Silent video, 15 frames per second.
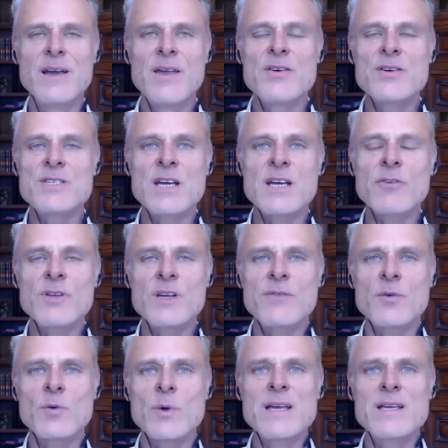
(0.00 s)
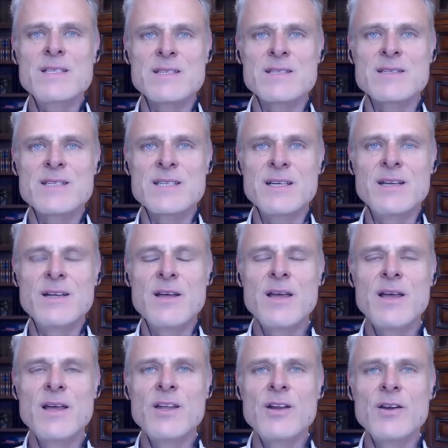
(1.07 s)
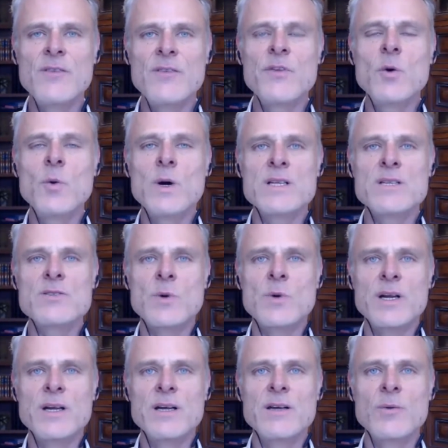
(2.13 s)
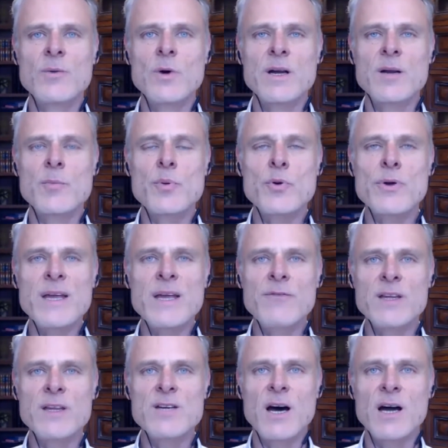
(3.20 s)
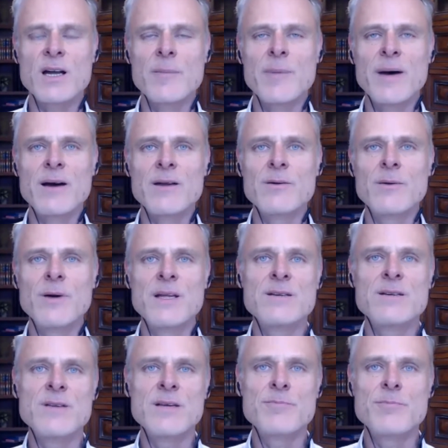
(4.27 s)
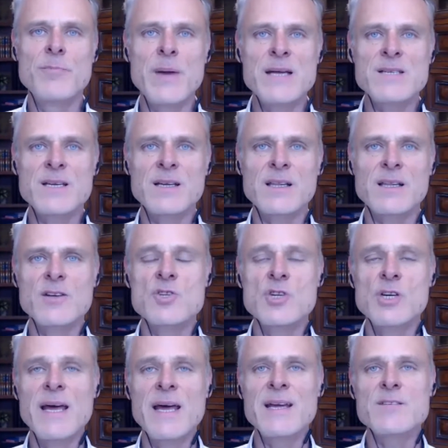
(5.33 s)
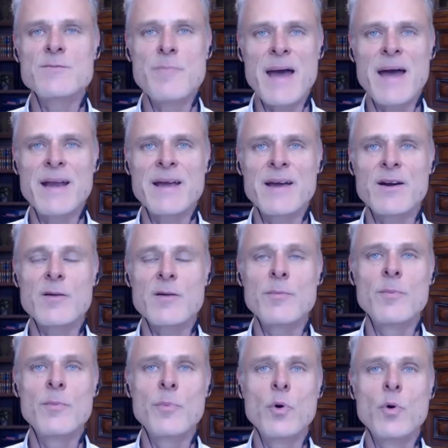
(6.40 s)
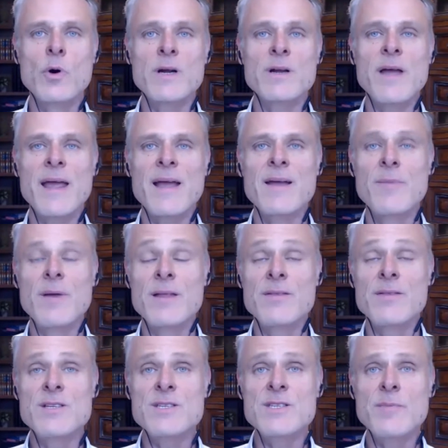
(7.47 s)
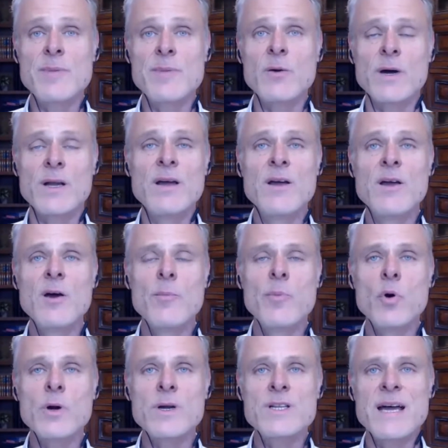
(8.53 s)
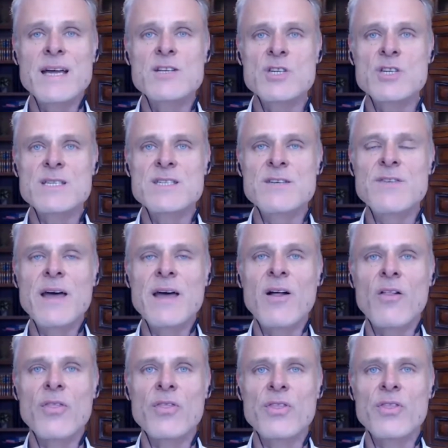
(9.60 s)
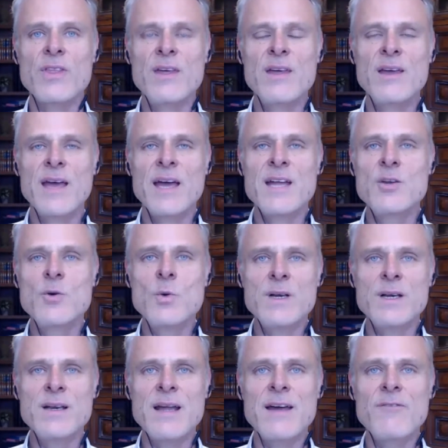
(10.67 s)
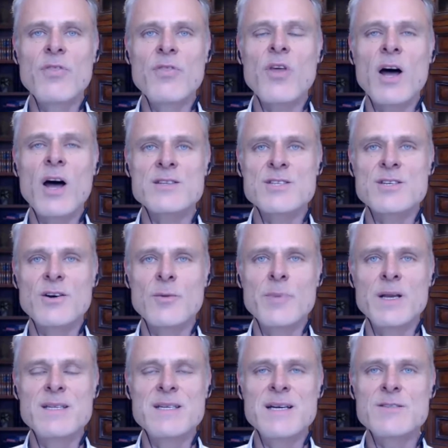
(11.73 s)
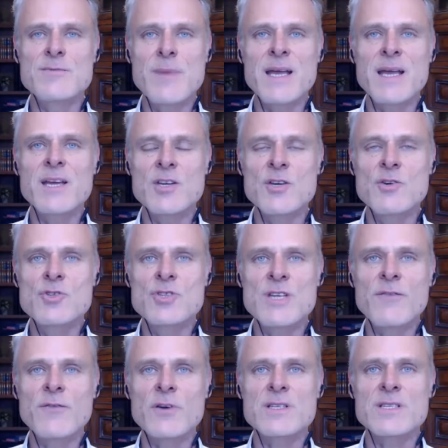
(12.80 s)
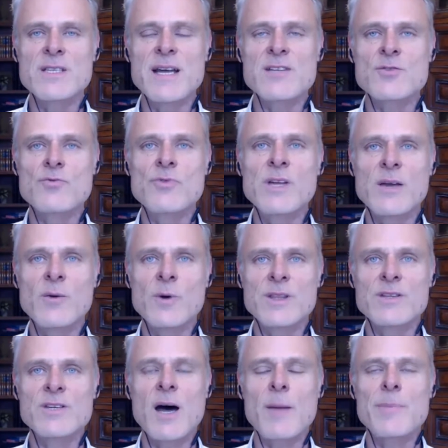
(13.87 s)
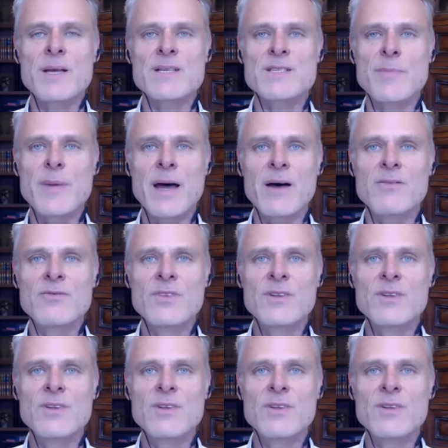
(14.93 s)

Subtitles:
there's several different reasons. And the few ones we're going to briefly talk about, it basically are genetics, bad air, this is a big one, poor digestive health. And you wouldn't have thought so, but it does make a huge difference. And that's really what the topic is about.